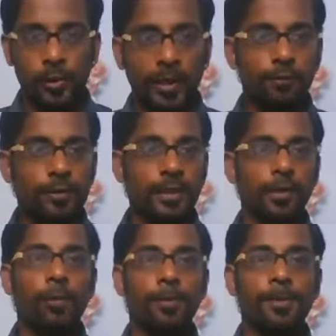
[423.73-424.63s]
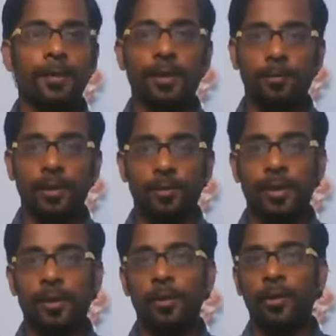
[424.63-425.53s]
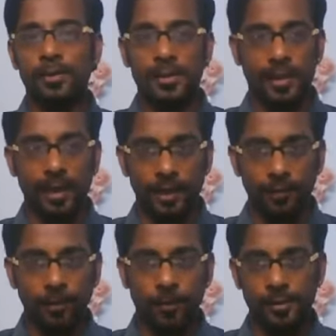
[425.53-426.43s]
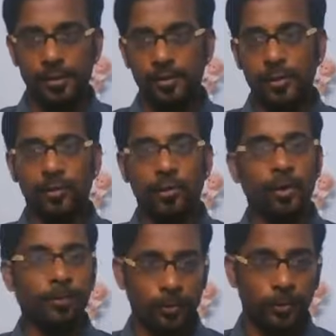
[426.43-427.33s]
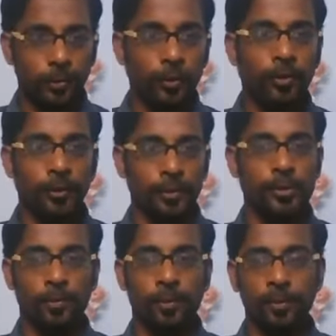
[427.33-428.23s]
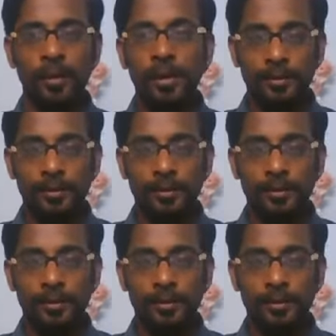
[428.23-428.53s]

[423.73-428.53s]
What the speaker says: Also, you can visit our website www.chennaieventprofessionals.com to know about us more.